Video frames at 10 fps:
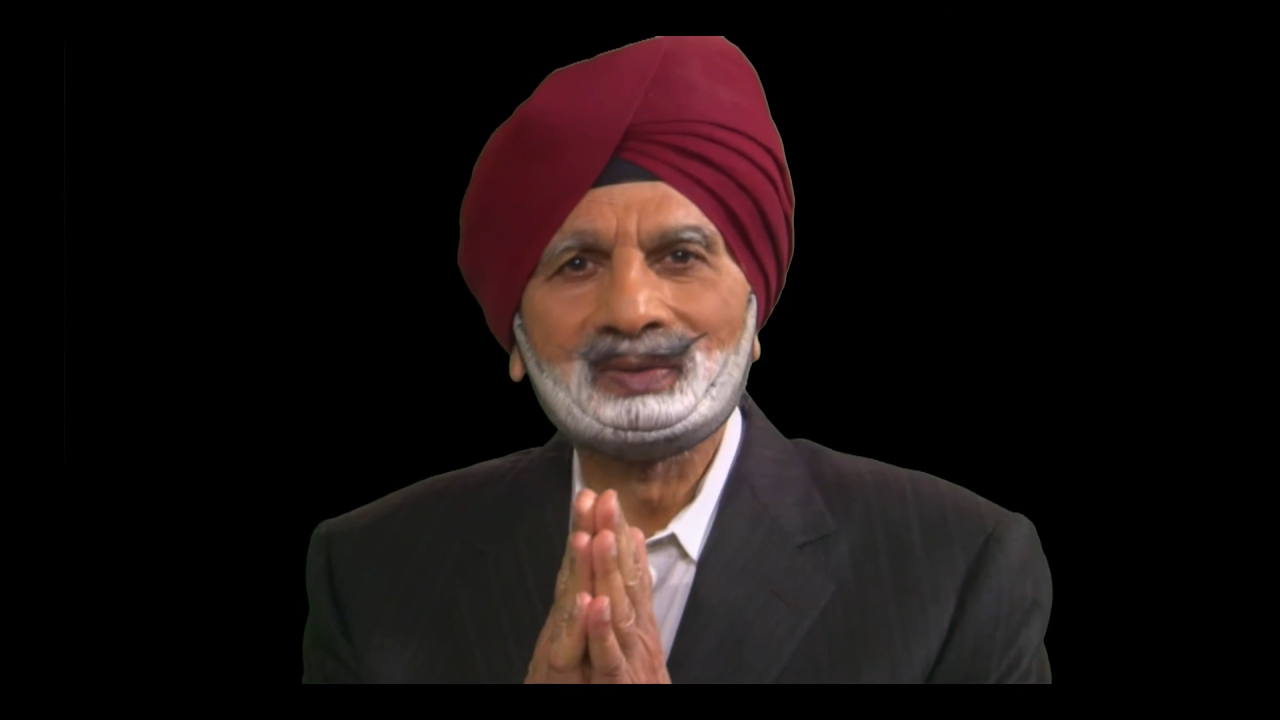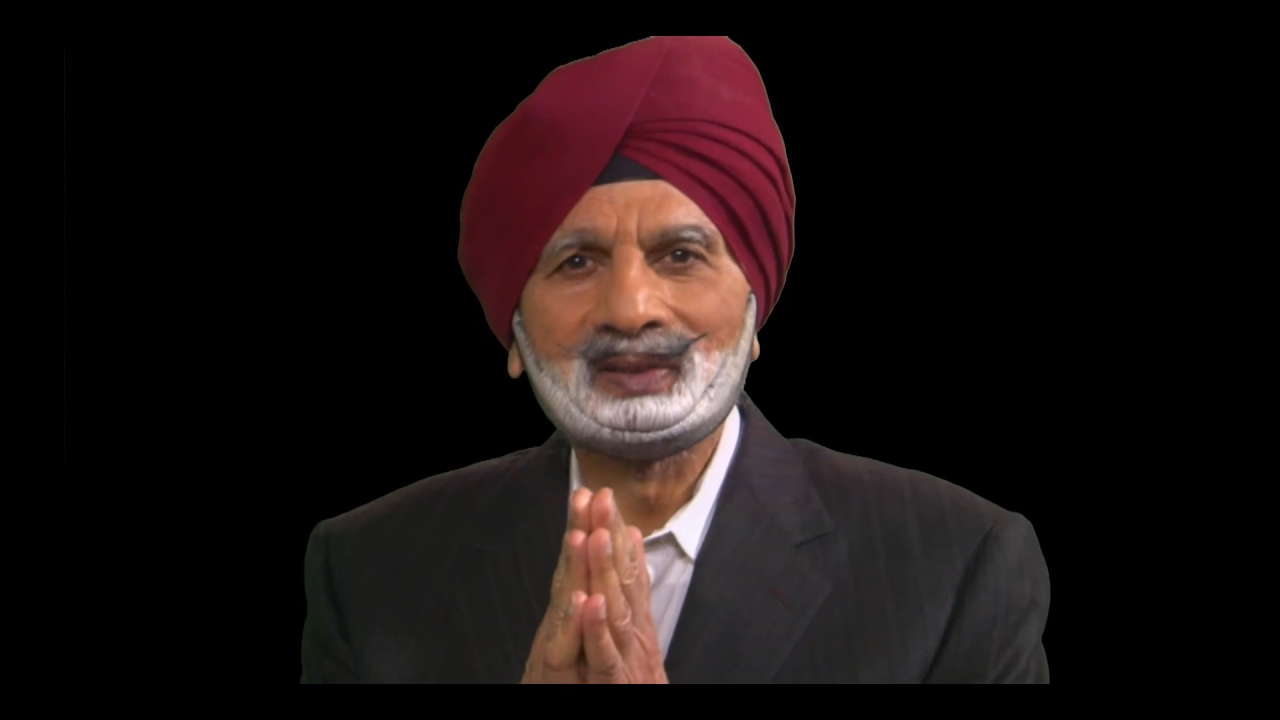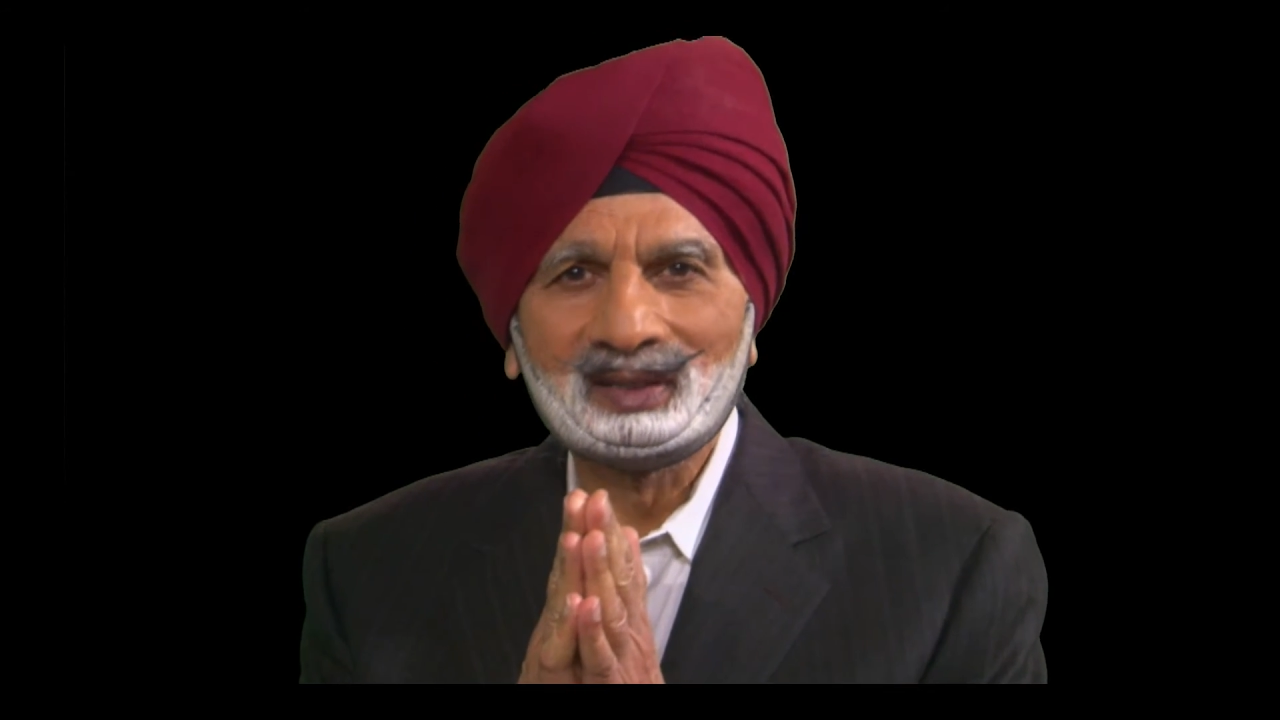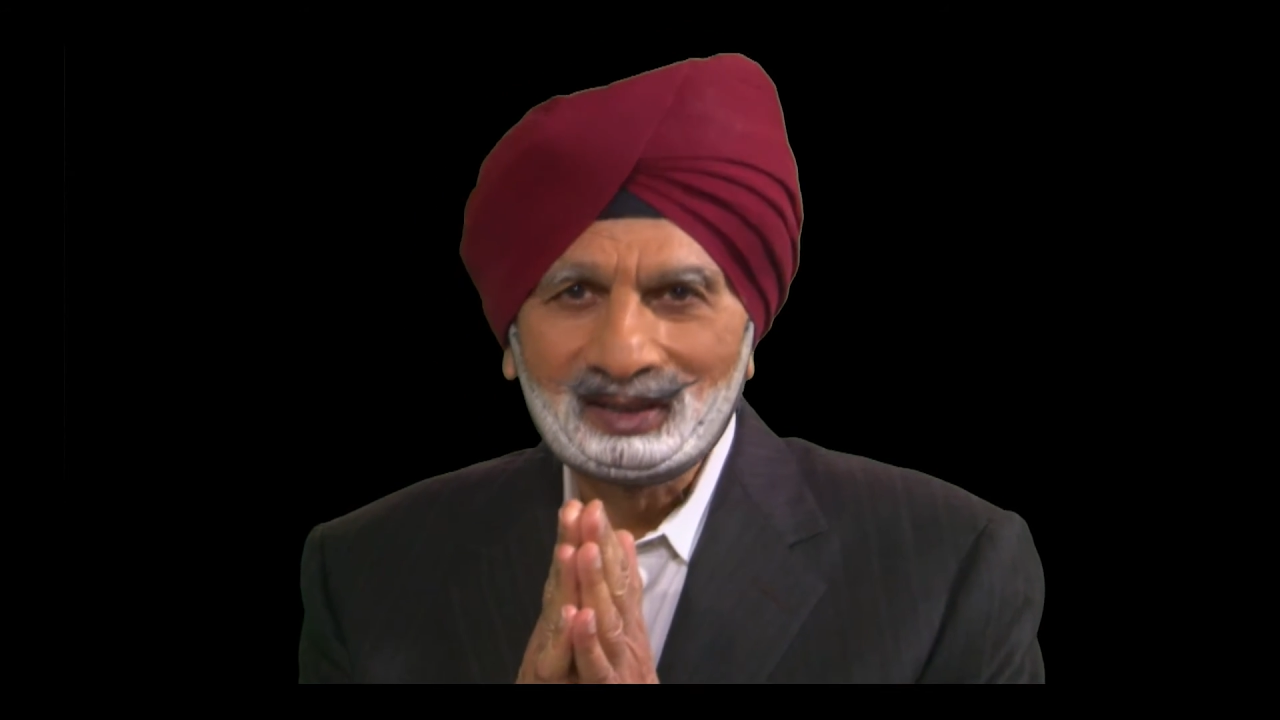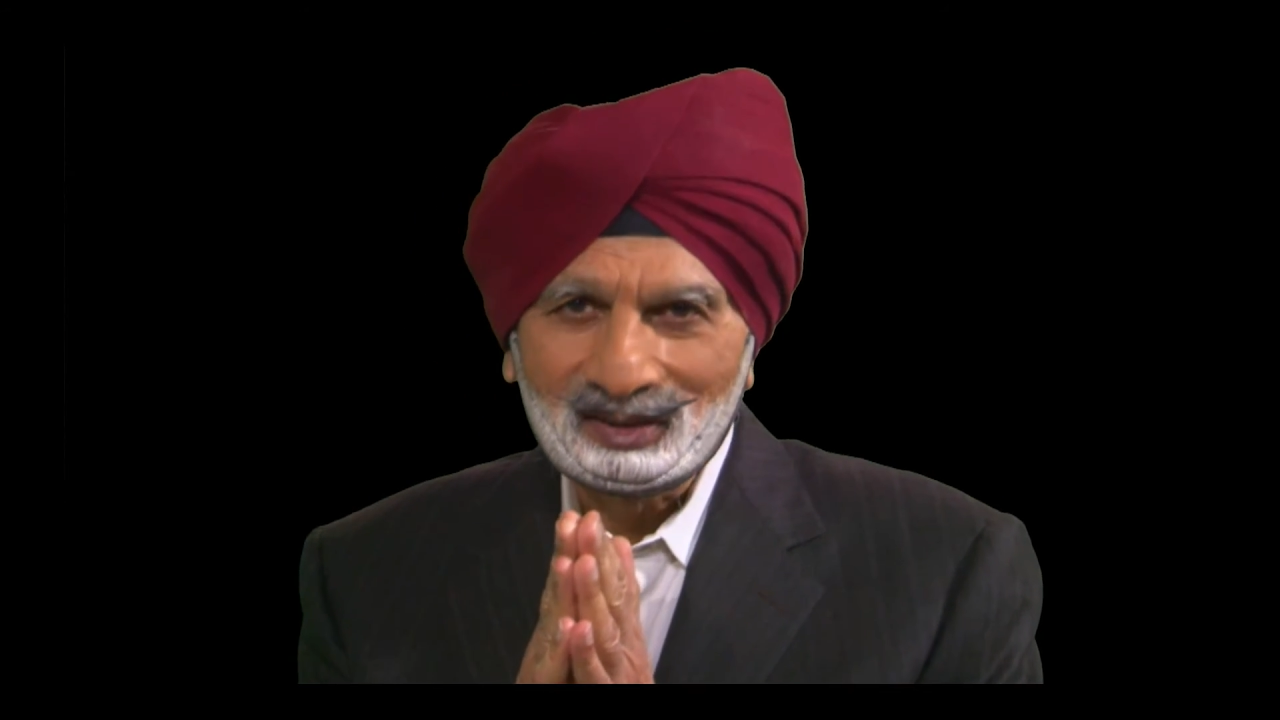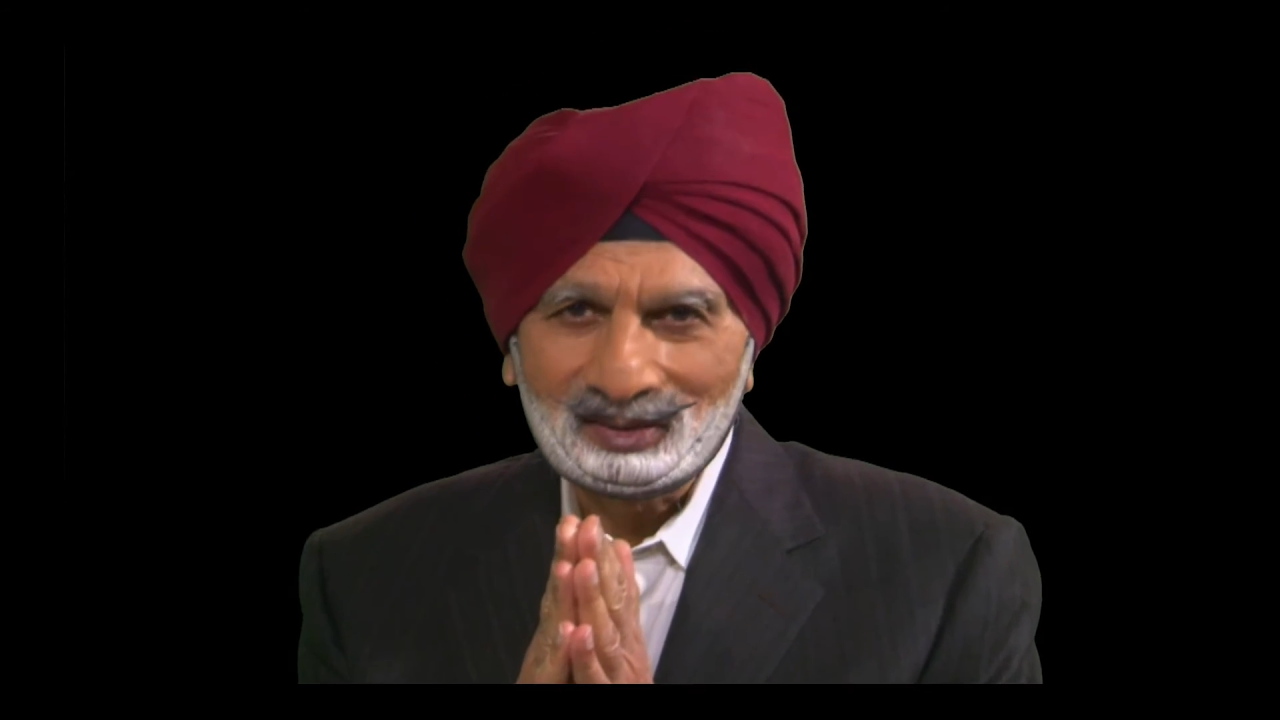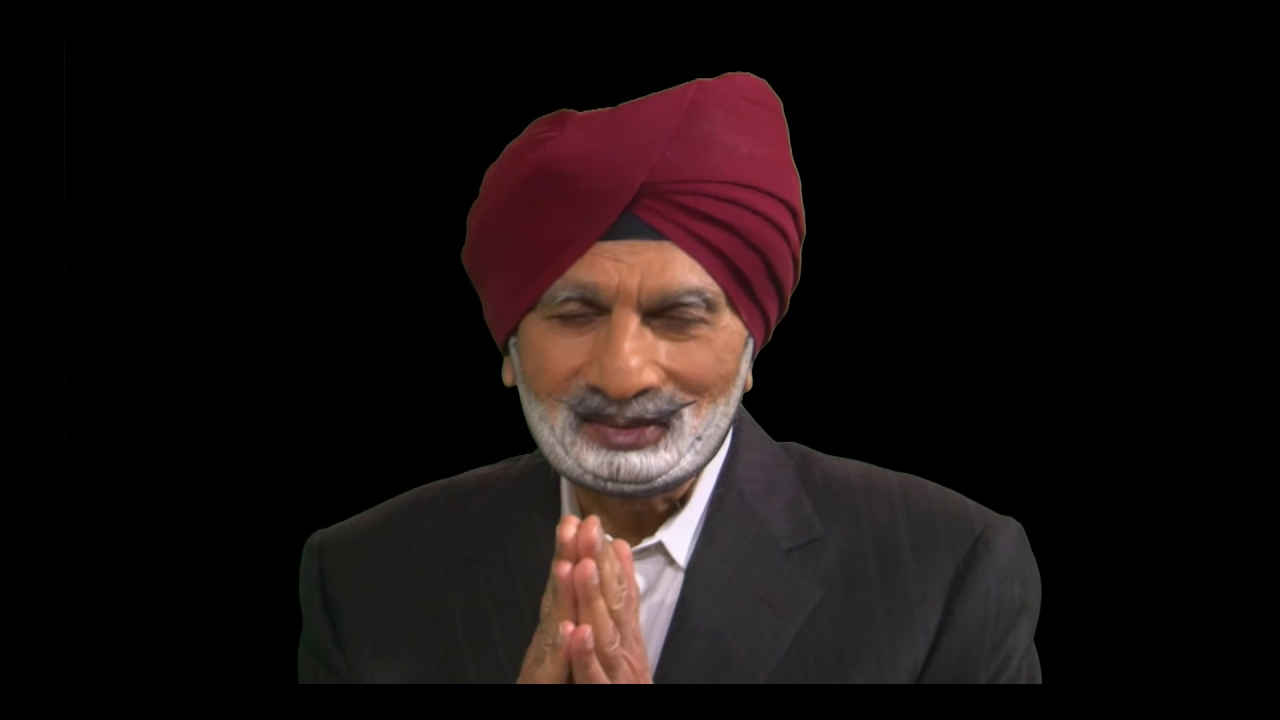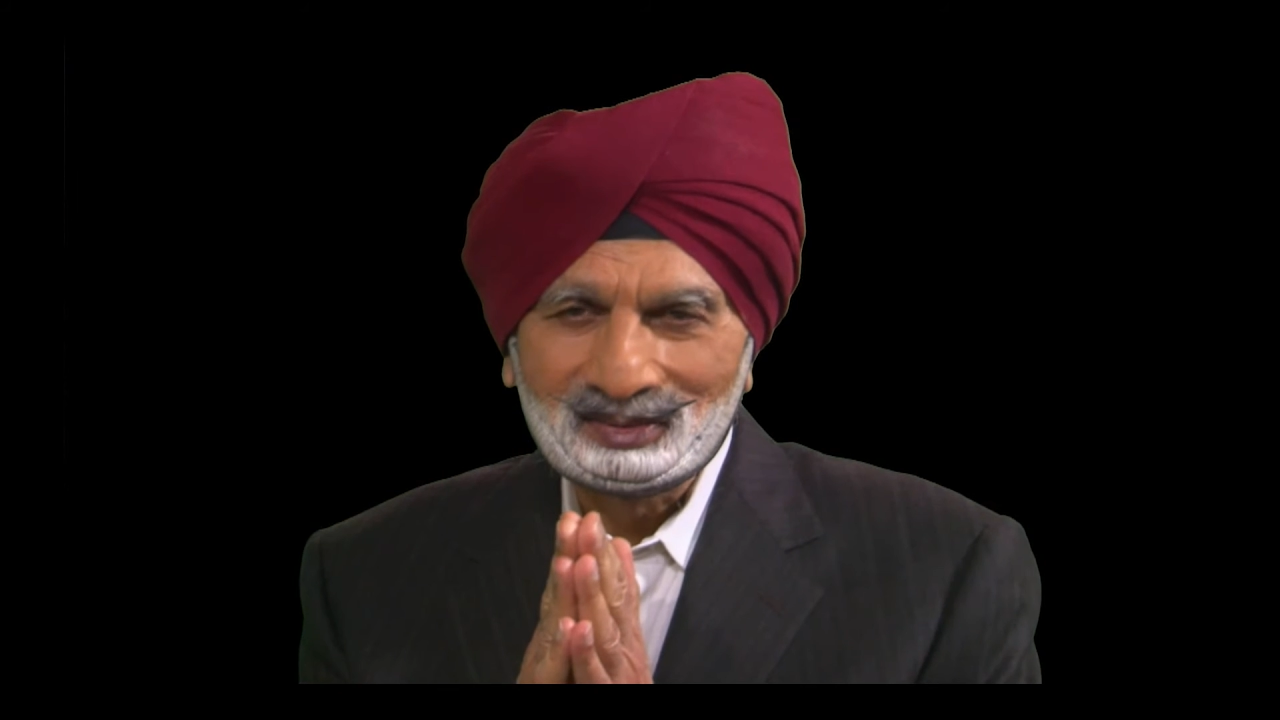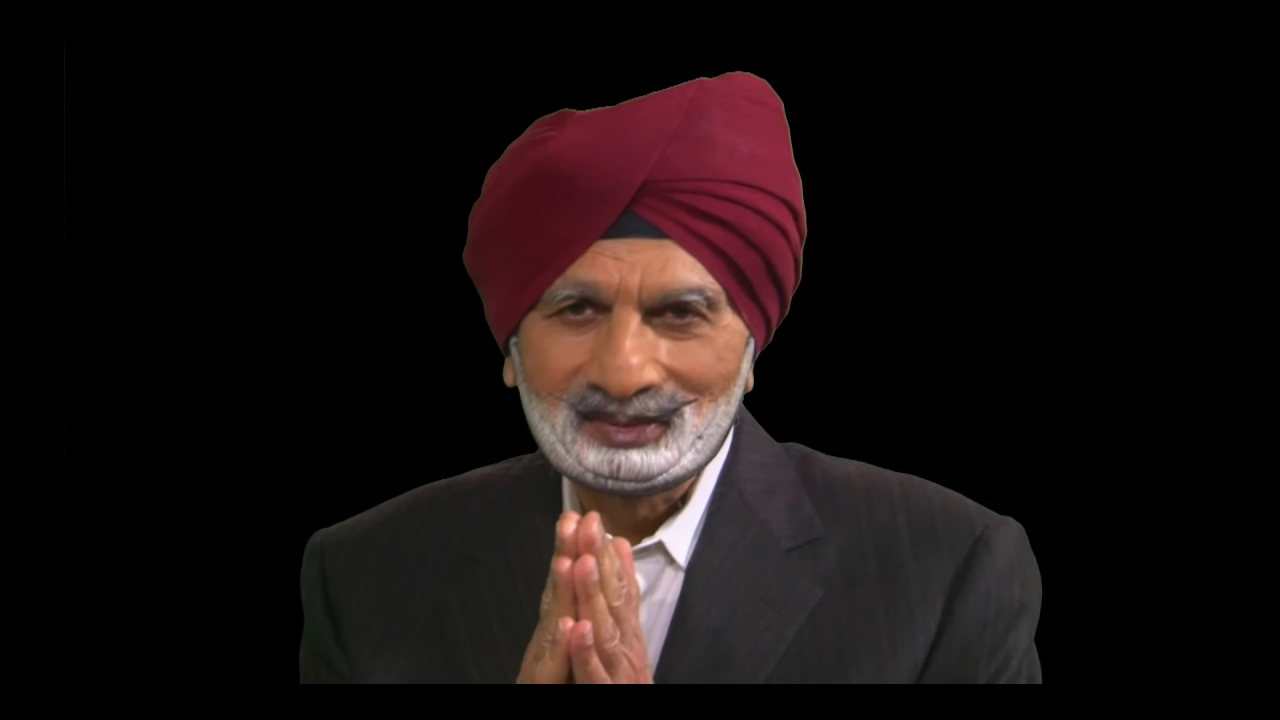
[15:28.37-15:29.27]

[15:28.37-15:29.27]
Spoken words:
within you,